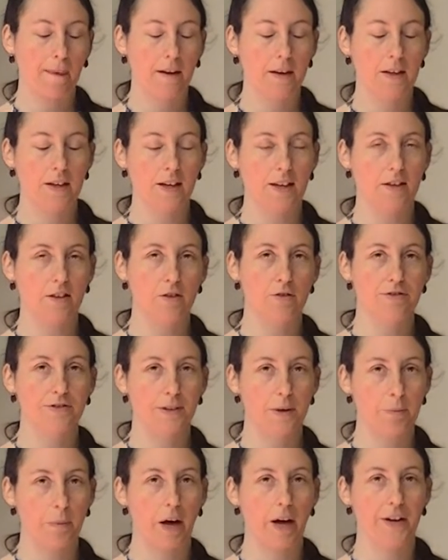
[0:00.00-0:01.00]
nickel
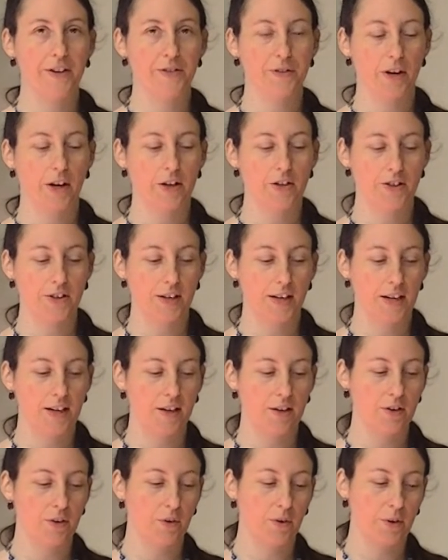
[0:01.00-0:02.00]
from
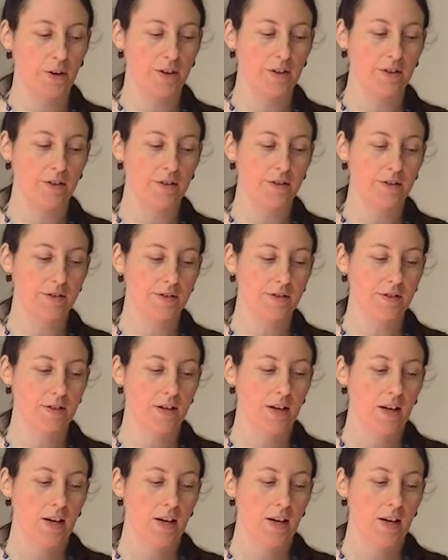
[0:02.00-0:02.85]
hydrogenated oils,